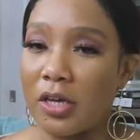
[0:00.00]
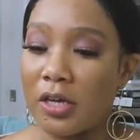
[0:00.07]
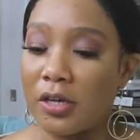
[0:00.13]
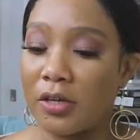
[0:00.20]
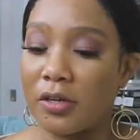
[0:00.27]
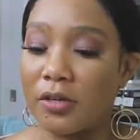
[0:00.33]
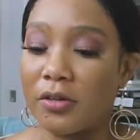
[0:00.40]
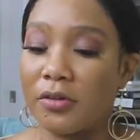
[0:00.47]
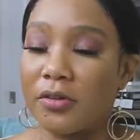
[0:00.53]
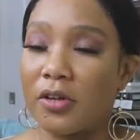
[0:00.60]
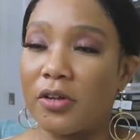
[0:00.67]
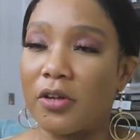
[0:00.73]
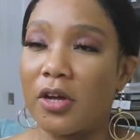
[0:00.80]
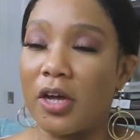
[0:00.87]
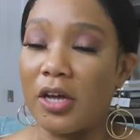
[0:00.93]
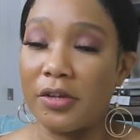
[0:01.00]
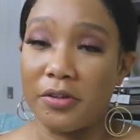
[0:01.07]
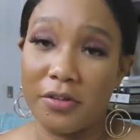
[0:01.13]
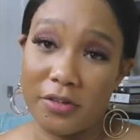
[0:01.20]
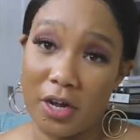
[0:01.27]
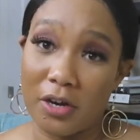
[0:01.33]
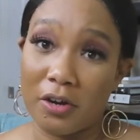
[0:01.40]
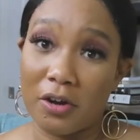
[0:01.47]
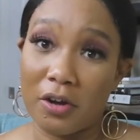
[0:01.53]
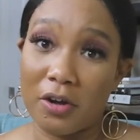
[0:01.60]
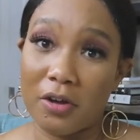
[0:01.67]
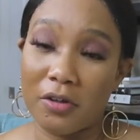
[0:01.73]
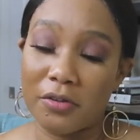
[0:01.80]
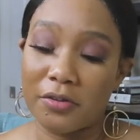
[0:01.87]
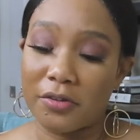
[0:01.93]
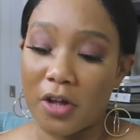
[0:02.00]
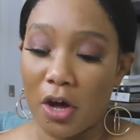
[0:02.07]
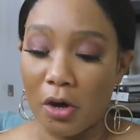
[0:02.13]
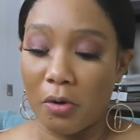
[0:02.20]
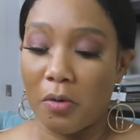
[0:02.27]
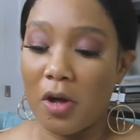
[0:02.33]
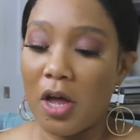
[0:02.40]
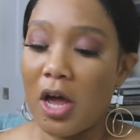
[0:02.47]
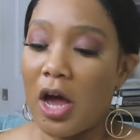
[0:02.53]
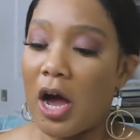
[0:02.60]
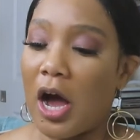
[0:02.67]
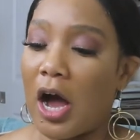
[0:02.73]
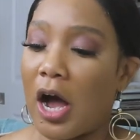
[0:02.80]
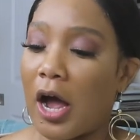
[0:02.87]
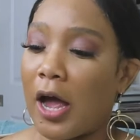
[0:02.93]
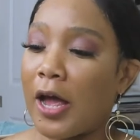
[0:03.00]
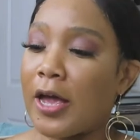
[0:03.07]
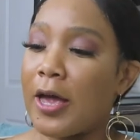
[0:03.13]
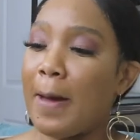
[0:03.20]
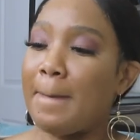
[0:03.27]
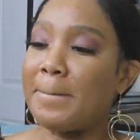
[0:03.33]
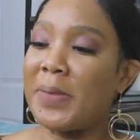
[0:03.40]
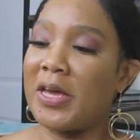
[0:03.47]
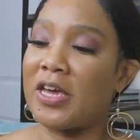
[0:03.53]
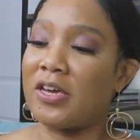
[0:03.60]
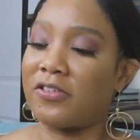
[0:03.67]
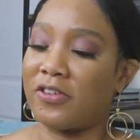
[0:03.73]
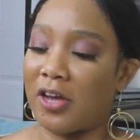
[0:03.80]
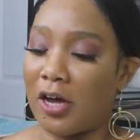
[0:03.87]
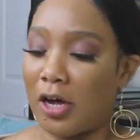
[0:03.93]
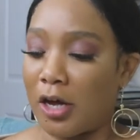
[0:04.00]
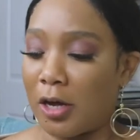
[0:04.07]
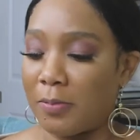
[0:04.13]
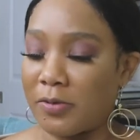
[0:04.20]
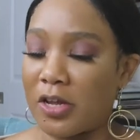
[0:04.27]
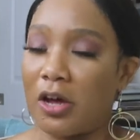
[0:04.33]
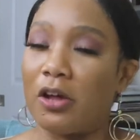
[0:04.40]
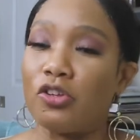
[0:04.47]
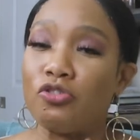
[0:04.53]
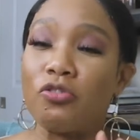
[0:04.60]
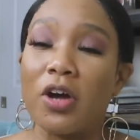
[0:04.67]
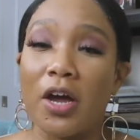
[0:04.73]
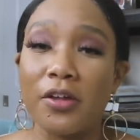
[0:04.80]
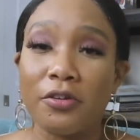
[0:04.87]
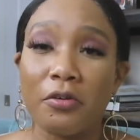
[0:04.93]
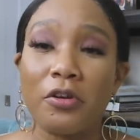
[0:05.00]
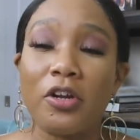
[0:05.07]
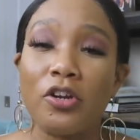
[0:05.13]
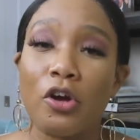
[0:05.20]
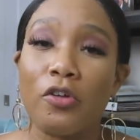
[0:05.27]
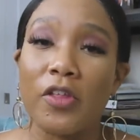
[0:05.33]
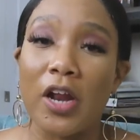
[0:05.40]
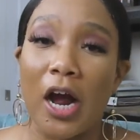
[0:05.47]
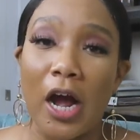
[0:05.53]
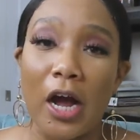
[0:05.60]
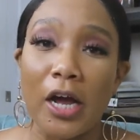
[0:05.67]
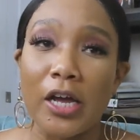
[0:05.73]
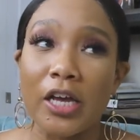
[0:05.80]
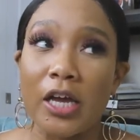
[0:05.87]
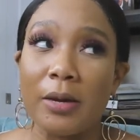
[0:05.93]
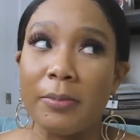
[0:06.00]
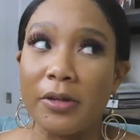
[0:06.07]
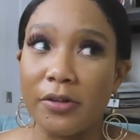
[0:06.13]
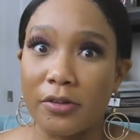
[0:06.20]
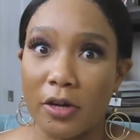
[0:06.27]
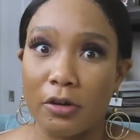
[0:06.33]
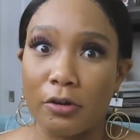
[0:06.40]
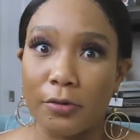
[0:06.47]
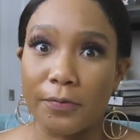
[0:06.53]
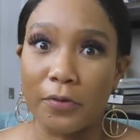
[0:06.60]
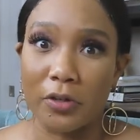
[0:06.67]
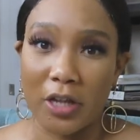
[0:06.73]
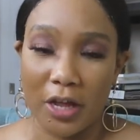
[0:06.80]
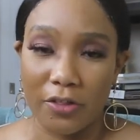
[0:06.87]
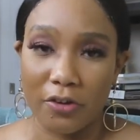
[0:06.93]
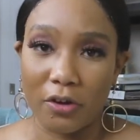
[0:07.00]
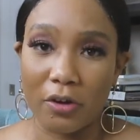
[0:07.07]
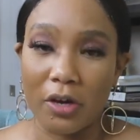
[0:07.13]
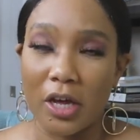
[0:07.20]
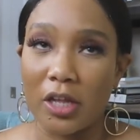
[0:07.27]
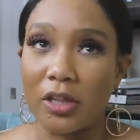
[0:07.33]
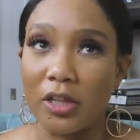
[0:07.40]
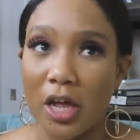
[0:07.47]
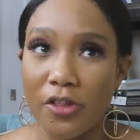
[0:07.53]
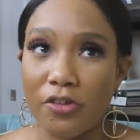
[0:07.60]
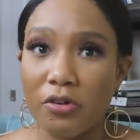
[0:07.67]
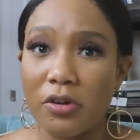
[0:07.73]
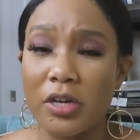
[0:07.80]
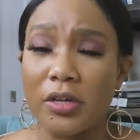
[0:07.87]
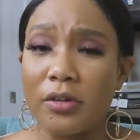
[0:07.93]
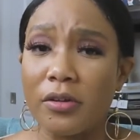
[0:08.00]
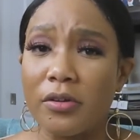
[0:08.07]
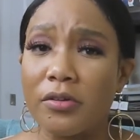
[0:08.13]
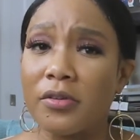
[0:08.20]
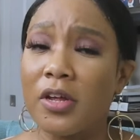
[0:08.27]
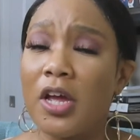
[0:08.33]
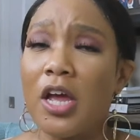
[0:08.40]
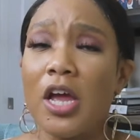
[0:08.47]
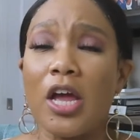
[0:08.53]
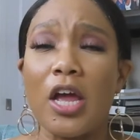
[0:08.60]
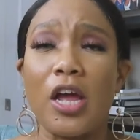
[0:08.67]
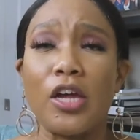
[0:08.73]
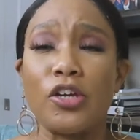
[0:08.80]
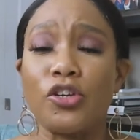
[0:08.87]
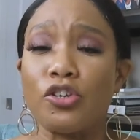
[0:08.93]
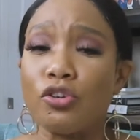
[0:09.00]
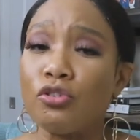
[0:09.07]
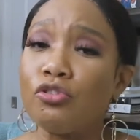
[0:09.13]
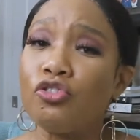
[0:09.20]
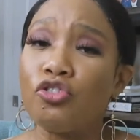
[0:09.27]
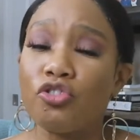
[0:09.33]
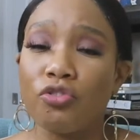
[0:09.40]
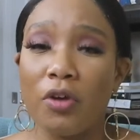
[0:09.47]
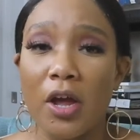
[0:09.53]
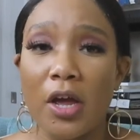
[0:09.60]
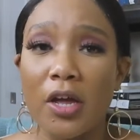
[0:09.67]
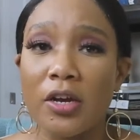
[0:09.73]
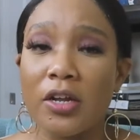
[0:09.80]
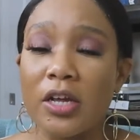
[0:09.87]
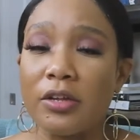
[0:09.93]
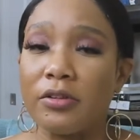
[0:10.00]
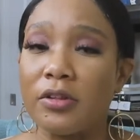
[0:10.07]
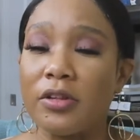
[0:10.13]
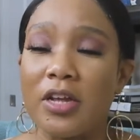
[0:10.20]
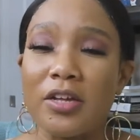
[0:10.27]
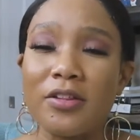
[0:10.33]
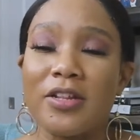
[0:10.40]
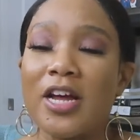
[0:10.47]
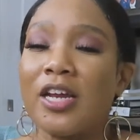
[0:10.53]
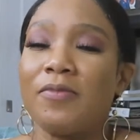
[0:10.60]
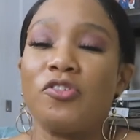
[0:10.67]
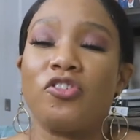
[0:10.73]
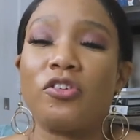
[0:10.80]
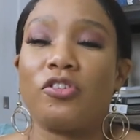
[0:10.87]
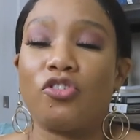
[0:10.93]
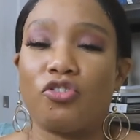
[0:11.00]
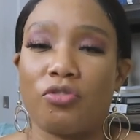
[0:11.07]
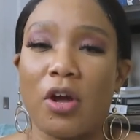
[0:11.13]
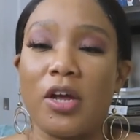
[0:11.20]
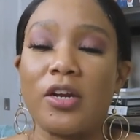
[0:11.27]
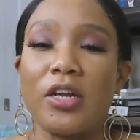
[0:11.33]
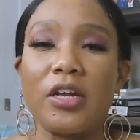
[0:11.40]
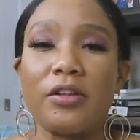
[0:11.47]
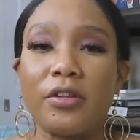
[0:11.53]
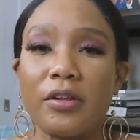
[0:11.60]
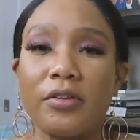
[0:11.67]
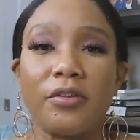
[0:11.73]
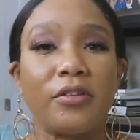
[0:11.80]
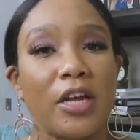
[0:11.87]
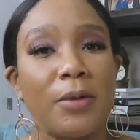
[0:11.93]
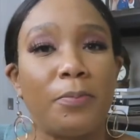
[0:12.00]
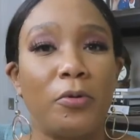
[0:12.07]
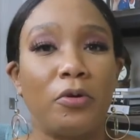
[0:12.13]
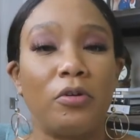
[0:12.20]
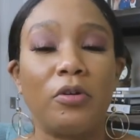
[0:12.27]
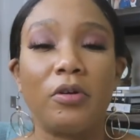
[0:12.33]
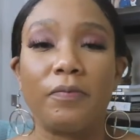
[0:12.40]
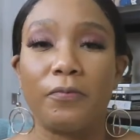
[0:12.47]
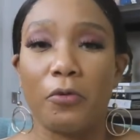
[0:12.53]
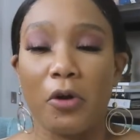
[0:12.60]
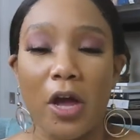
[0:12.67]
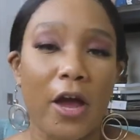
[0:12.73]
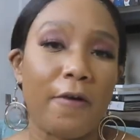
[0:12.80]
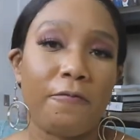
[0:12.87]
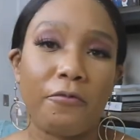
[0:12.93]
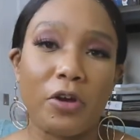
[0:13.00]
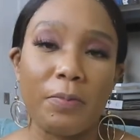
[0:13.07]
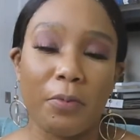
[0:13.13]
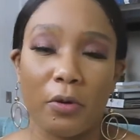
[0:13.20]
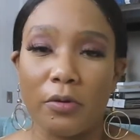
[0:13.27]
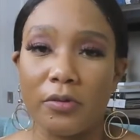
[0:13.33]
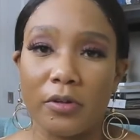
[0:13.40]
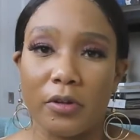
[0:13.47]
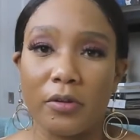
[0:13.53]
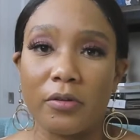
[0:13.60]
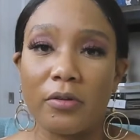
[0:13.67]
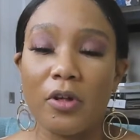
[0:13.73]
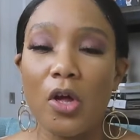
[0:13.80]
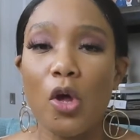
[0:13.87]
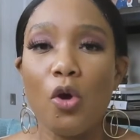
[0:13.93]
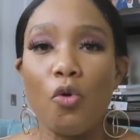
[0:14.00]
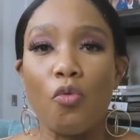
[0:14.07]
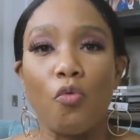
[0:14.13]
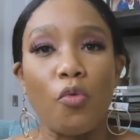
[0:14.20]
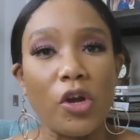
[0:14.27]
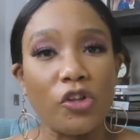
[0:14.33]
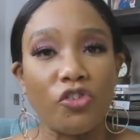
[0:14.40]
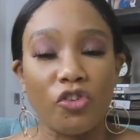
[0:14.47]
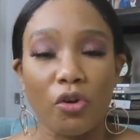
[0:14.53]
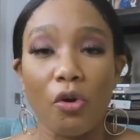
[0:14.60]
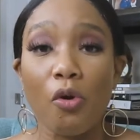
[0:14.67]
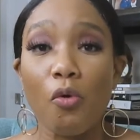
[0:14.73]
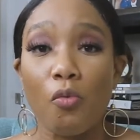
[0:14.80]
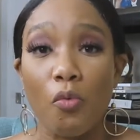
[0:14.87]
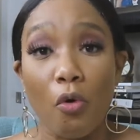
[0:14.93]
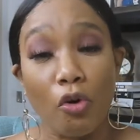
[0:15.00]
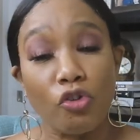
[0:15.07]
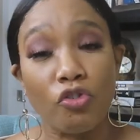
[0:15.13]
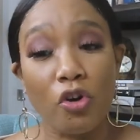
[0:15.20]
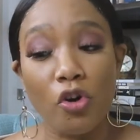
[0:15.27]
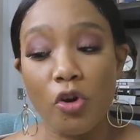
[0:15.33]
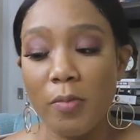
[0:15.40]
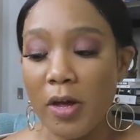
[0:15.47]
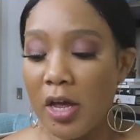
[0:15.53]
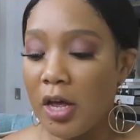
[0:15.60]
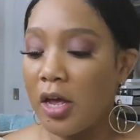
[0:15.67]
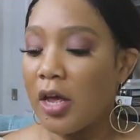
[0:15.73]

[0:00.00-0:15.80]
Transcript: is a stunner. So I picked up, now you guys already know that I am a sucker for leather, and leather is a huge trend. It's, it's not even just a trend, it's a staple for every person's winter wardrobe,